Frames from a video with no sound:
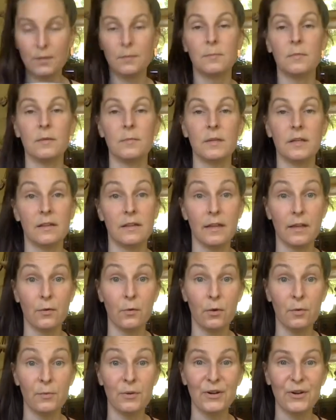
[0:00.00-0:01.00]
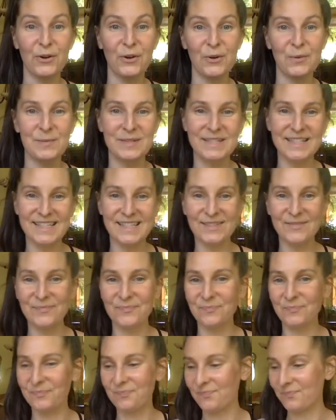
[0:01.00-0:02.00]
maybe a leg warmer or a mitten.
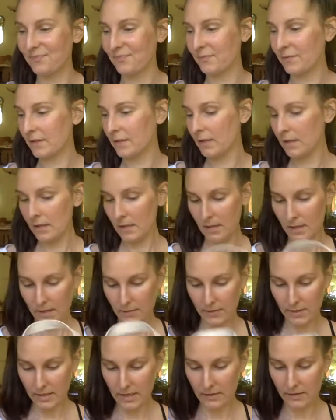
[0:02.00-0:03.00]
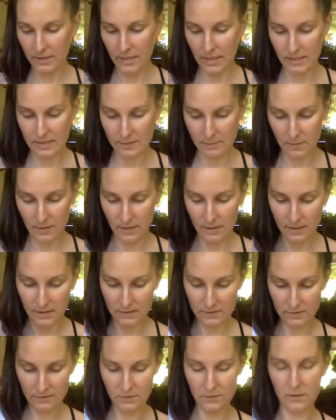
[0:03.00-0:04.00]
Right now it has my
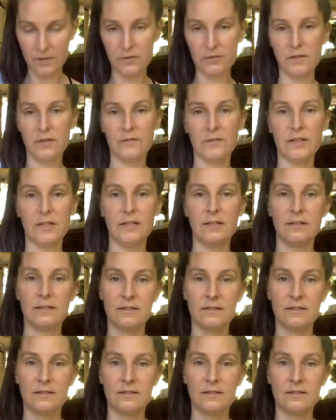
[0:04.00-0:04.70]
external hard drive in it